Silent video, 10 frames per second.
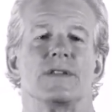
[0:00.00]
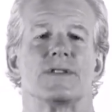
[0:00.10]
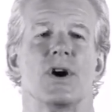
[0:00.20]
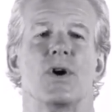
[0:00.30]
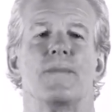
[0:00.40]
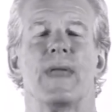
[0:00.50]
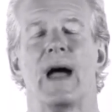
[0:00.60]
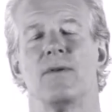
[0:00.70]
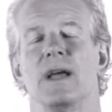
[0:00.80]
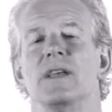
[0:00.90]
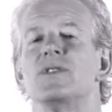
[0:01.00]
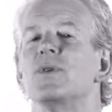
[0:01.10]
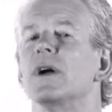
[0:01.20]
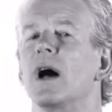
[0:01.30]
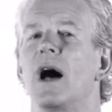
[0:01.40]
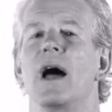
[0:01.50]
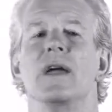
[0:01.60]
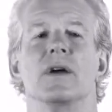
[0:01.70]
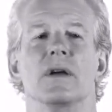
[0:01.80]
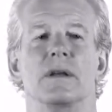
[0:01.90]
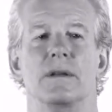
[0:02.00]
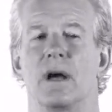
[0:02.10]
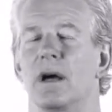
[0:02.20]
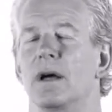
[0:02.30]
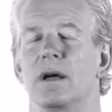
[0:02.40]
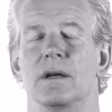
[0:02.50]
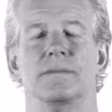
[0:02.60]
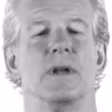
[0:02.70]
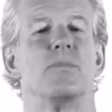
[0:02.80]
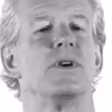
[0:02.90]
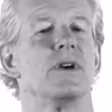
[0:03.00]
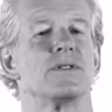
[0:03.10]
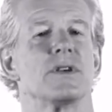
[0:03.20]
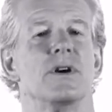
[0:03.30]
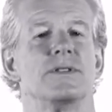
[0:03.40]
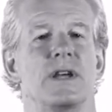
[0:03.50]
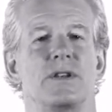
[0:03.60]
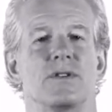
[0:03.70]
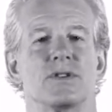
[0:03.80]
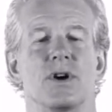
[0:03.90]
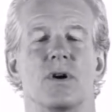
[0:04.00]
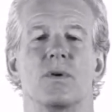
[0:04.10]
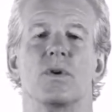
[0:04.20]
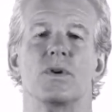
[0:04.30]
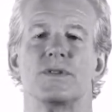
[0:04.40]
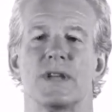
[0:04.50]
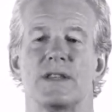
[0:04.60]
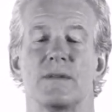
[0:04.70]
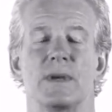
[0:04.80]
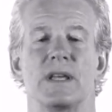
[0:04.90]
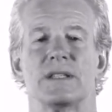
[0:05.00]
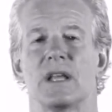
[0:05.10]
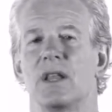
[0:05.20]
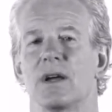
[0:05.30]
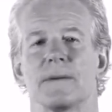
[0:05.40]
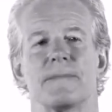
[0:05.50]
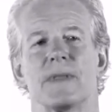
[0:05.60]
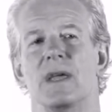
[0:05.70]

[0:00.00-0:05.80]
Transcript: So I ran into a guy a number of years ago, 10 years ago, who said to me, he said, look,